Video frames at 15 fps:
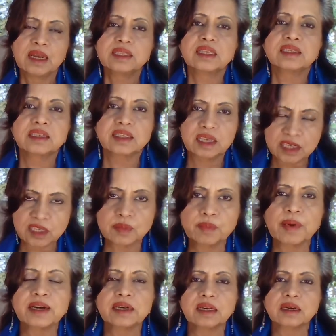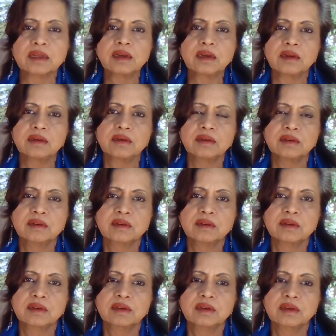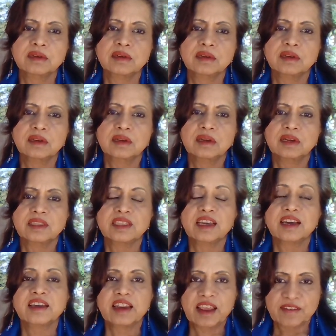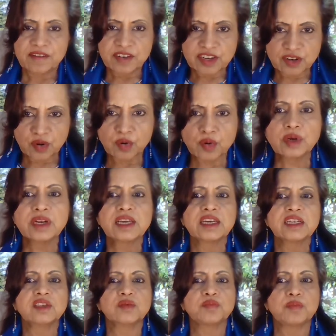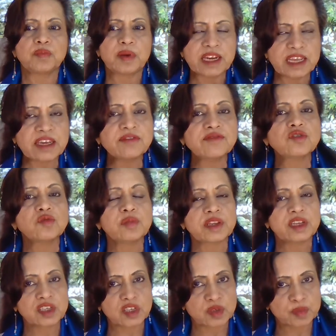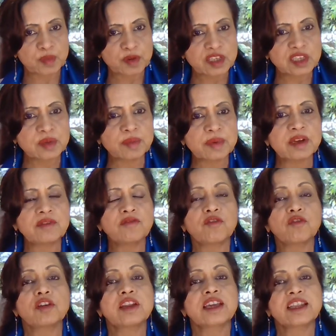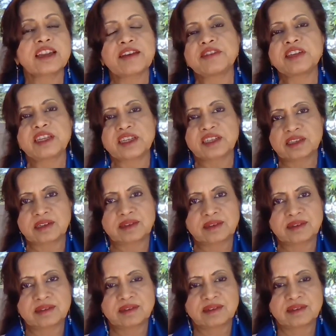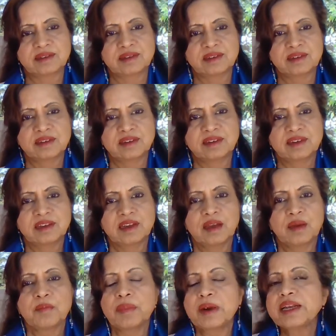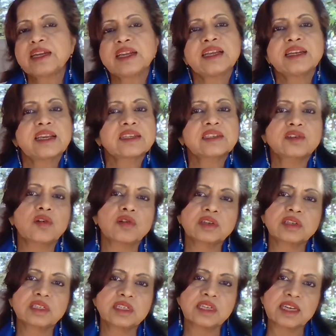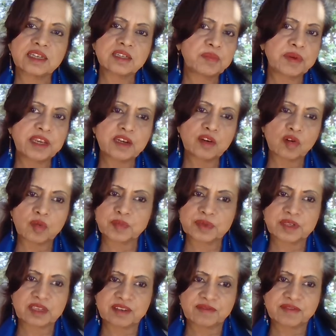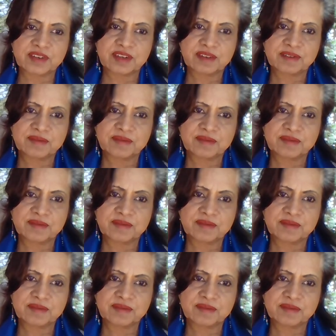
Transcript: The sixth particle, the graviton, is believed to be responsible for gravitation, but it has not yet been observed.